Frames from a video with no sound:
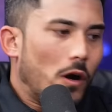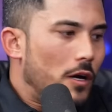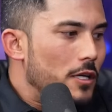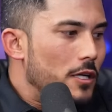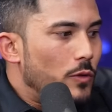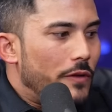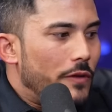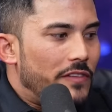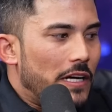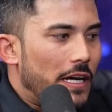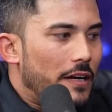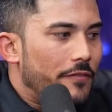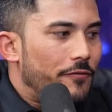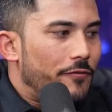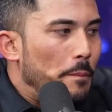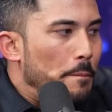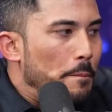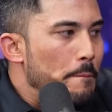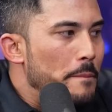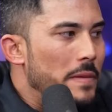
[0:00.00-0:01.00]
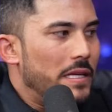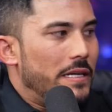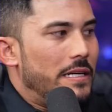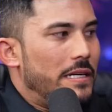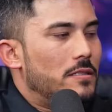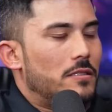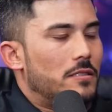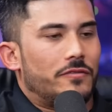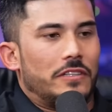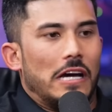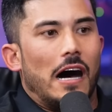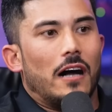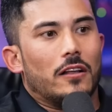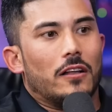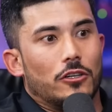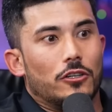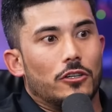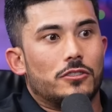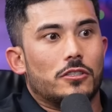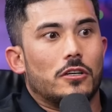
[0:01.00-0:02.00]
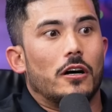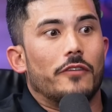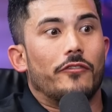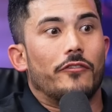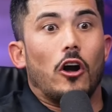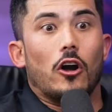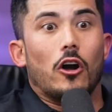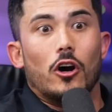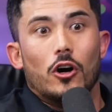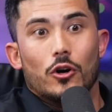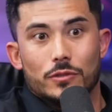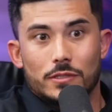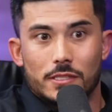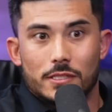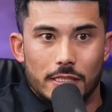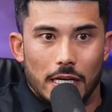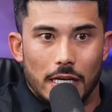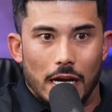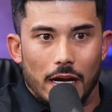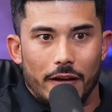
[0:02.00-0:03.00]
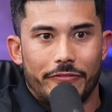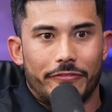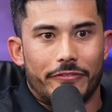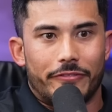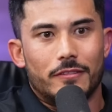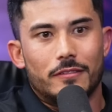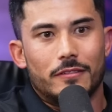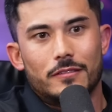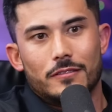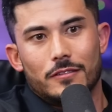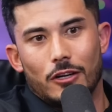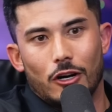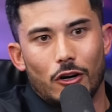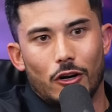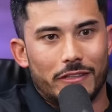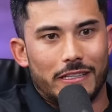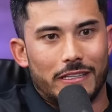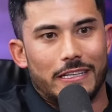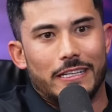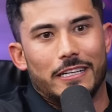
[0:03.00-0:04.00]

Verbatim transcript: Well, because we've done it for millions of dollars of our own stuff over the